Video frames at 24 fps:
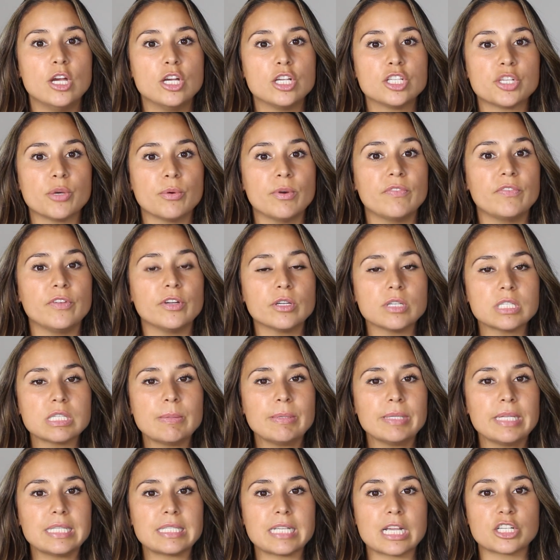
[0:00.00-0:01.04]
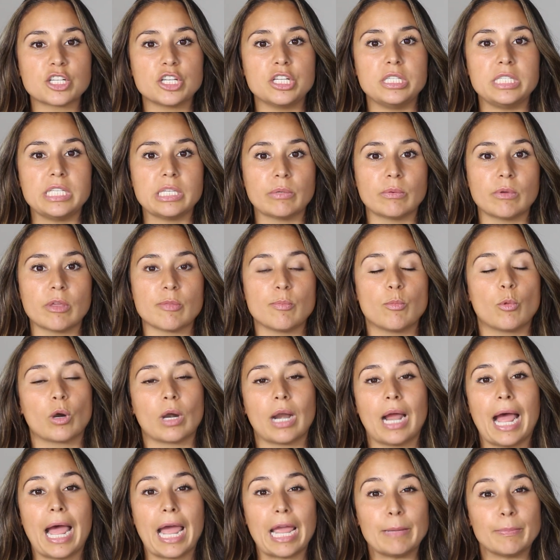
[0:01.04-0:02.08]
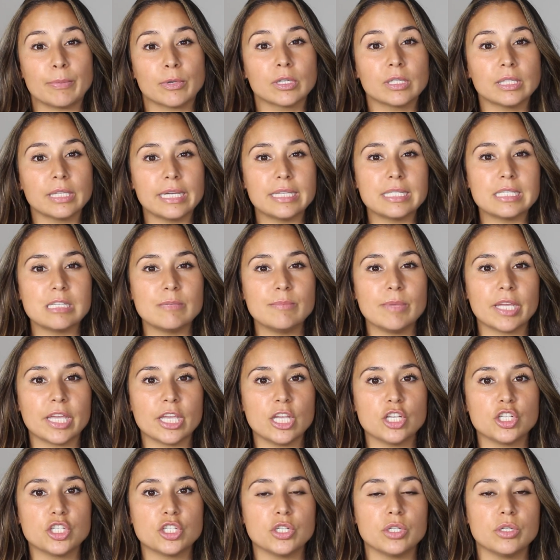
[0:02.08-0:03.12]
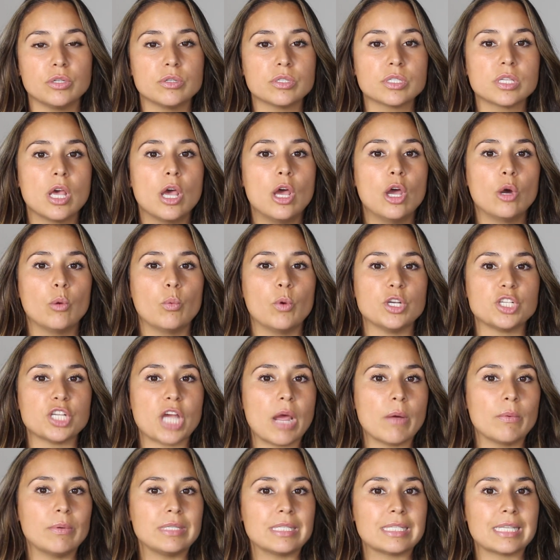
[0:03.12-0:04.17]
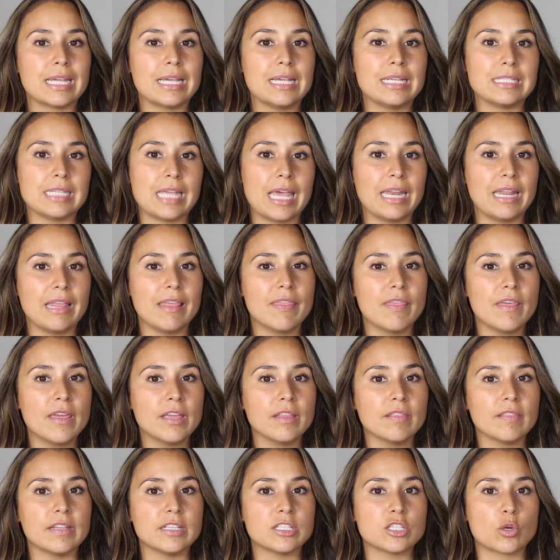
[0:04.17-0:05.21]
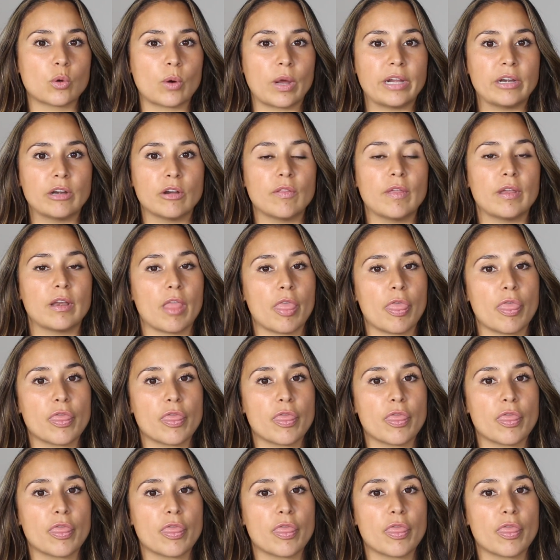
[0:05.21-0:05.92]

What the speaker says: So if you're someone that's actually dealing with more hyperglycemic issues, which I would say is anything that's greater than a